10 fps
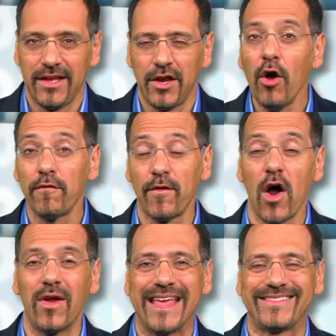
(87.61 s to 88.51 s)
No
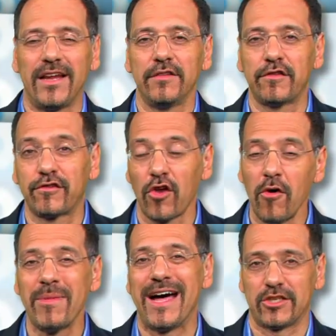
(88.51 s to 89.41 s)
phone has done
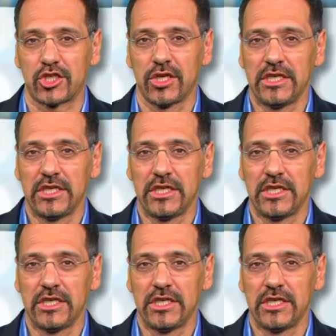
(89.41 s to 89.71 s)
so much